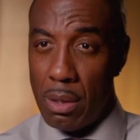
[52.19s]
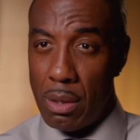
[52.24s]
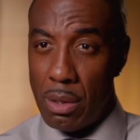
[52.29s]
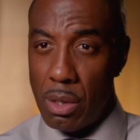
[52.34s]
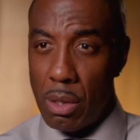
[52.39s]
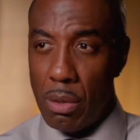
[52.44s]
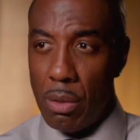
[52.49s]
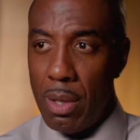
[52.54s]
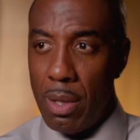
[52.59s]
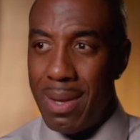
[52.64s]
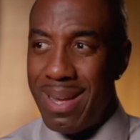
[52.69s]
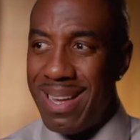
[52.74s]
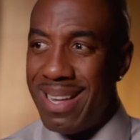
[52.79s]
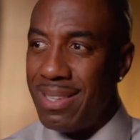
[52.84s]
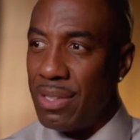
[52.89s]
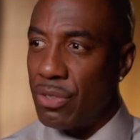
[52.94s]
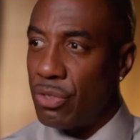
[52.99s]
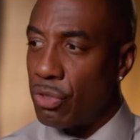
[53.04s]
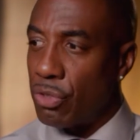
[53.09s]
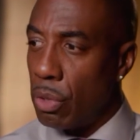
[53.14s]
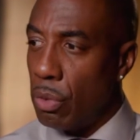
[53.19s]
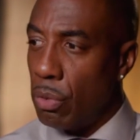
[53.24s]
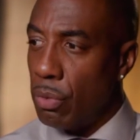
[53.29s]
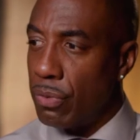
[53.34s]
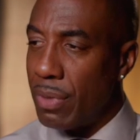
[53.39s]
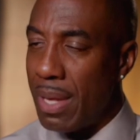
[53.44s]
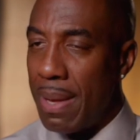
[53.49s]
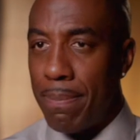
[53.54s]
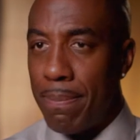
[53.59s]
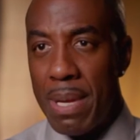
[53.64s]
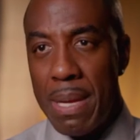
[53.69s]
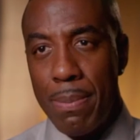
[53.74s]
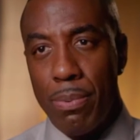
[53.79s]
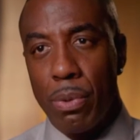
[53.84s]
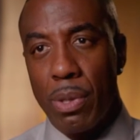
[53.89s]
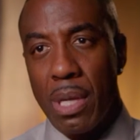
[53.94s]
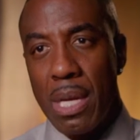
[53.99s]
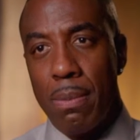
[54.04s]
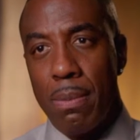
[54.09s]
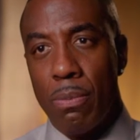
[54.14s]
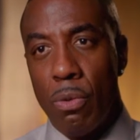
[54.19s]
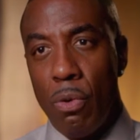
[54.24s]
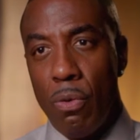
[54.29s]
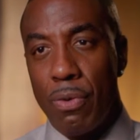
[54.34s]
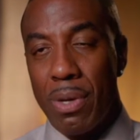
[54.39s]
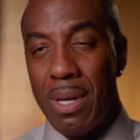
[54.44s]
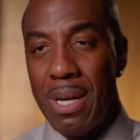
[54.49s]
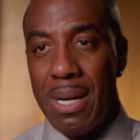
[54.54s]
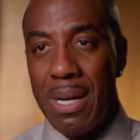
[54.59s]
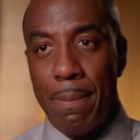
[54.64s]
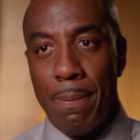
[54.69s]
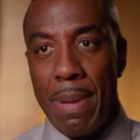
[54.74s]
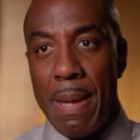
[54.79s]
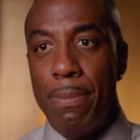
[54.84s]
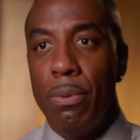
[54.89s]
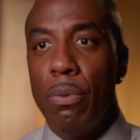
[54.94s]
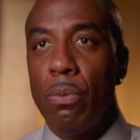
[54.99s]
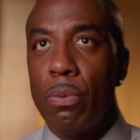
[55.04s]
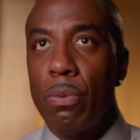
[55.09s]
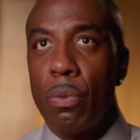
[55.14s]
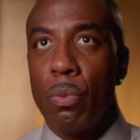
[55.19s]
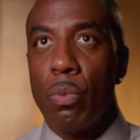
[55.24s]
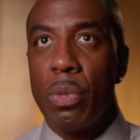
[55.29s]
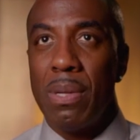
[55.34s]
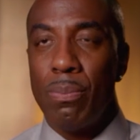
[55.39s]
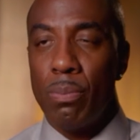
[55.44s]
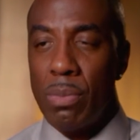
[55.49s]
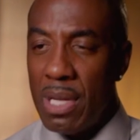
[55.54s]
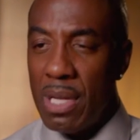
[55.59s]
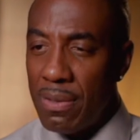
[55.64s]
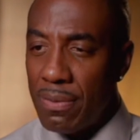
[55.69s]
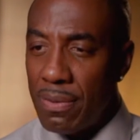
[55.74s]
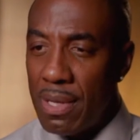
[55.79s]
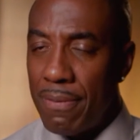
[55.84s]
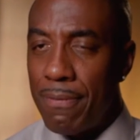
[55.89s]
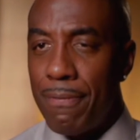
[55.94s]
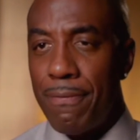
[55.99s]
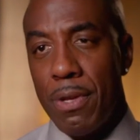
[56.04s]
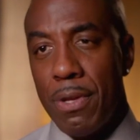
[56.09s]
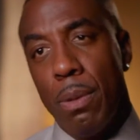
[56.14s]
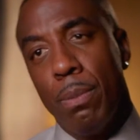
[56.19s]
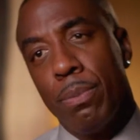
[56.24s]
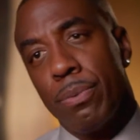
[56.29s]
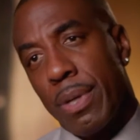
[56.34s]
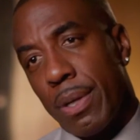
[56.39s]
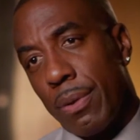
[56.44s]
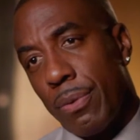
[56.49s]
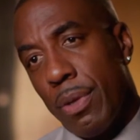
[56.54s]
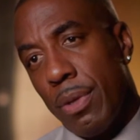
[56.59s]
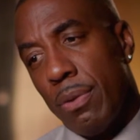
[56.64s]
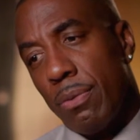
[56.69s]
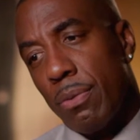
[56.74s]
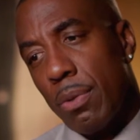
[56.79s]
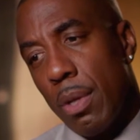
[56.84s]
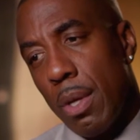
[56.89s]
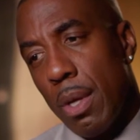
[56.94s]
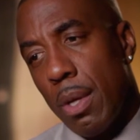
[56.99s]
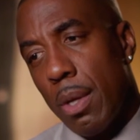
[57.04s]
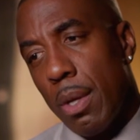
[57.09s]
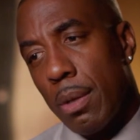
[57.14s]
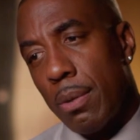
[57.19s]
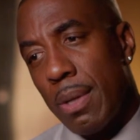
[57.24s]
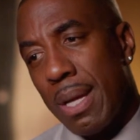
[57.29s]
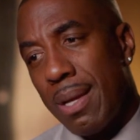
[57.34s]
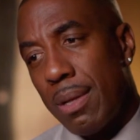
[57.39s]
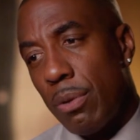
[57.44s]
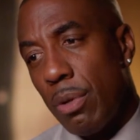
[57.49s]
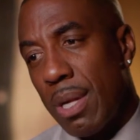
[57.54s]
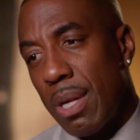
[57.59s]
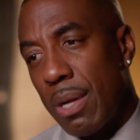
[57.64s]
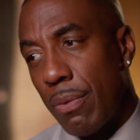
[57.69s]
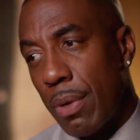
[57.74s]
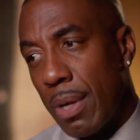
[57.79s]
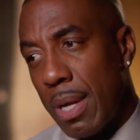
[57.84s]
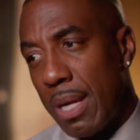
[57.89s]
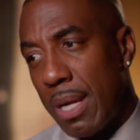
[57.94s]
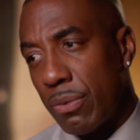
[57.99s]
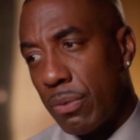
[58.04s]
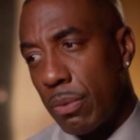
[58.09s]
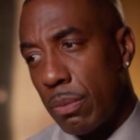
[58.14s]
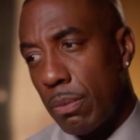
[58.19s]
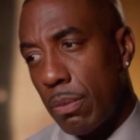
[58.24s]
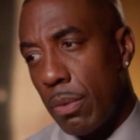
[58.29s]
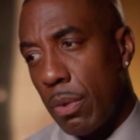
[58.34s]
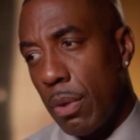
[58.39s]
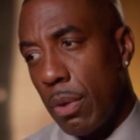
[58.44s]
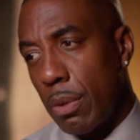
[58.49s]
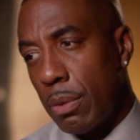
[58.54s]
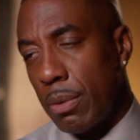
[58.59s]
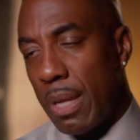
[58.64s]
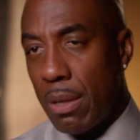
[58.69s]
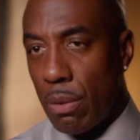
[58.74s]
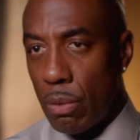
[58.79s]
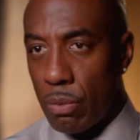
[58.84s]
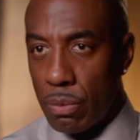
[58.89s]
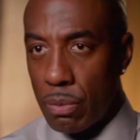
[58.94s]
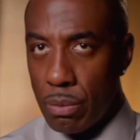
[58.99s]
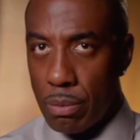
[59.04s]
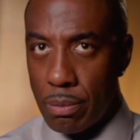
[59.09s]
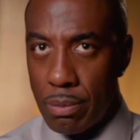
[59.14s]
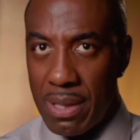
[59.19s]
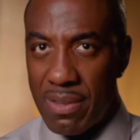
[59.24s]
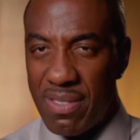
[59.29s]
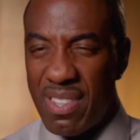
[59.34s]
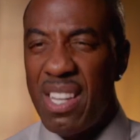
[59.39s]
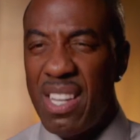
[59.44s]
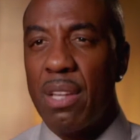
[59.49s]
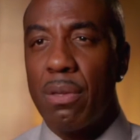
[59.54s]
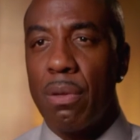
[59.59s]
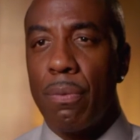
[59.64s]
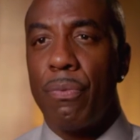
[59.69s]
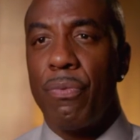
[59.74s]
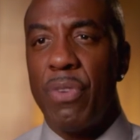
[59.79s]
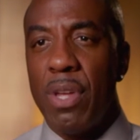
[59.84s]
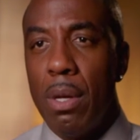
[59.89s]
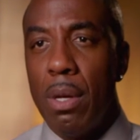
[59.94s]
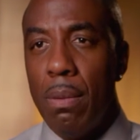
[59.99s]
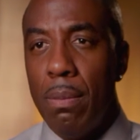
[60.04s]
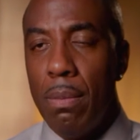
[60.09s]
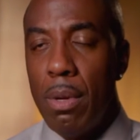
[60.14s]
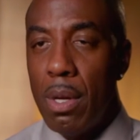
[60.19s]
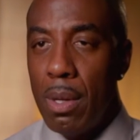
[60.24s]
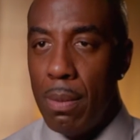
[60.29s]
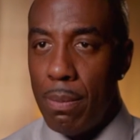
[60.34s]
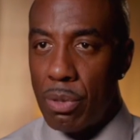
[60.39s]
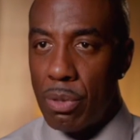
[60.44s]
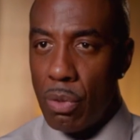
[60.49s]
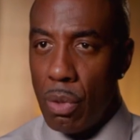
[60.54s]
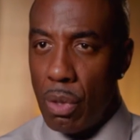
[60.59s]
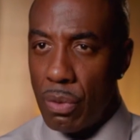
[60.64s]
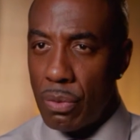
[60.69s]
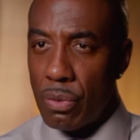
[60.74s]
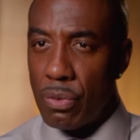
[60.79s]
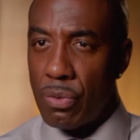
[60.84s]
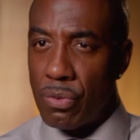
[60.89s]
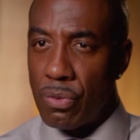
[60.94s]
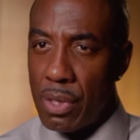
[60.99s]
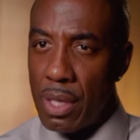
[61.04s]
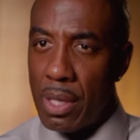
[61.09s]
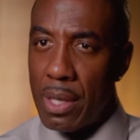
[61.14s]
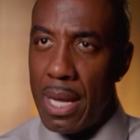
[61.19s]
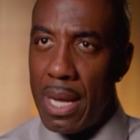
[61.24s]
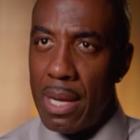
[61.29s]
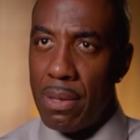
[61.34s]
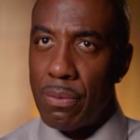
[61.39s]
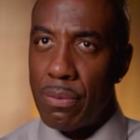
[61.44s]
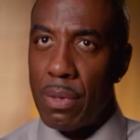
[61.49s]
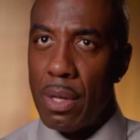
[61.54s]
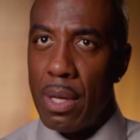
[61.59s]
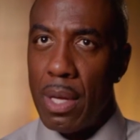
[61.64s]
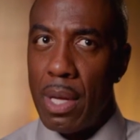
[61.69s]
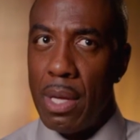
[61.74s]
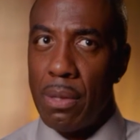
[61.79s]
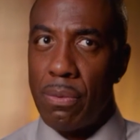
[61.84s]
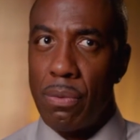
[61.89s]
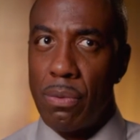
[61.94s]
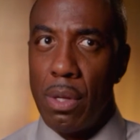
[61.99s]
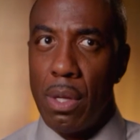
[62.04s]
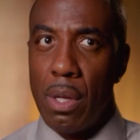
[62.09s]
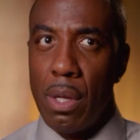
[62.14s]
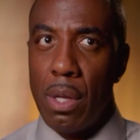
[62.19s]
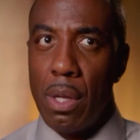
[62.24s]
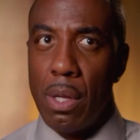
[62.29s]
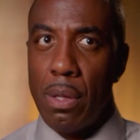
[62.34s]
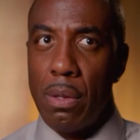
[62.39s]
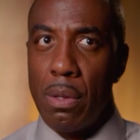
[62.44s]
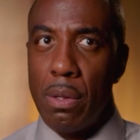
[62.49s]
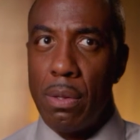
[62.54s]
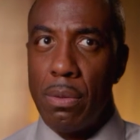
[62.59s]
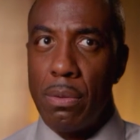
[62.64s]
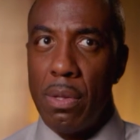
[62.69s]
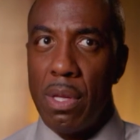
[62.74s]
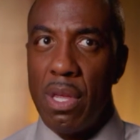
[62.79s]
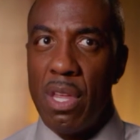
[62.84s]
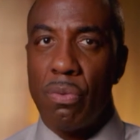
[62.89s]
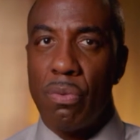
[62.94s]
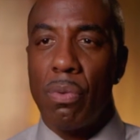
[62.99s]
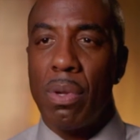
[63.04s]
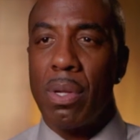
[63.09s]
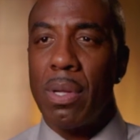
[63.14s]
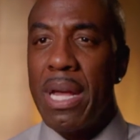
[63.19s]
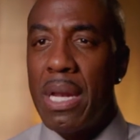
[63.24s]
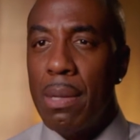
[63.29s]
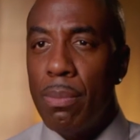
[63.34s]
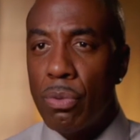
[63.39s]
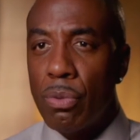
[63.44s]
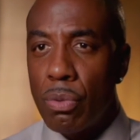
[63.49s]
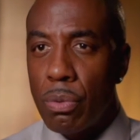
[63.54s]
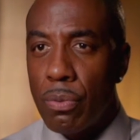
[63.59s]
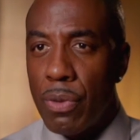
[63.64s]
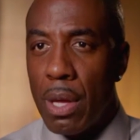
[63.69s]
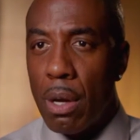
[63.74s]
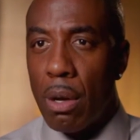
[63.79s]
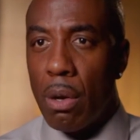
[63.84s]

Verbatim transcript: You know, and it shows that people keep moving. People, when, when they see films like this, they you gotta realize they don't. They see it as a film, but also see it as as it's relatable to their